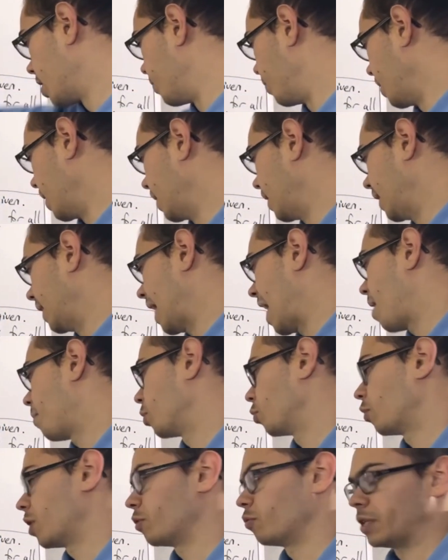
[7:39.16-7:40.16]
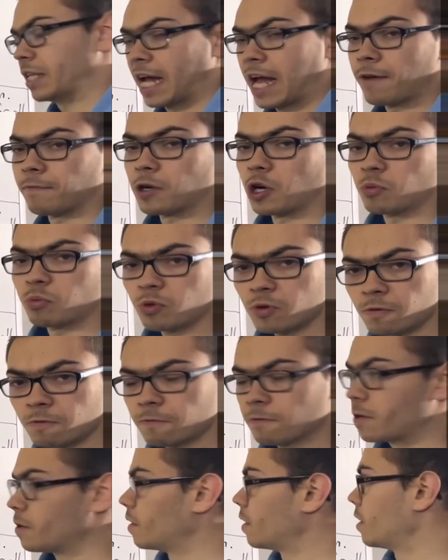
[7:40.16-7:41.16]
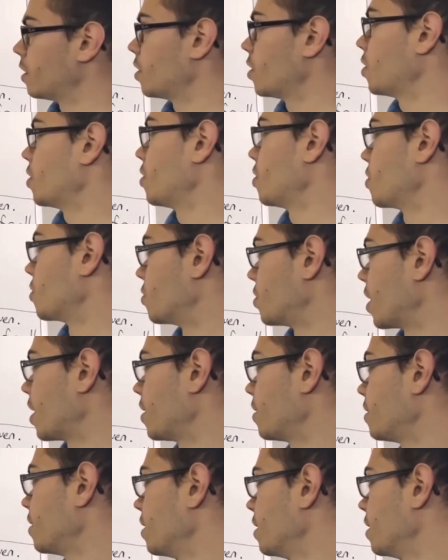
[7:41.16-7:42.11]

be the capital N we have in our proof, then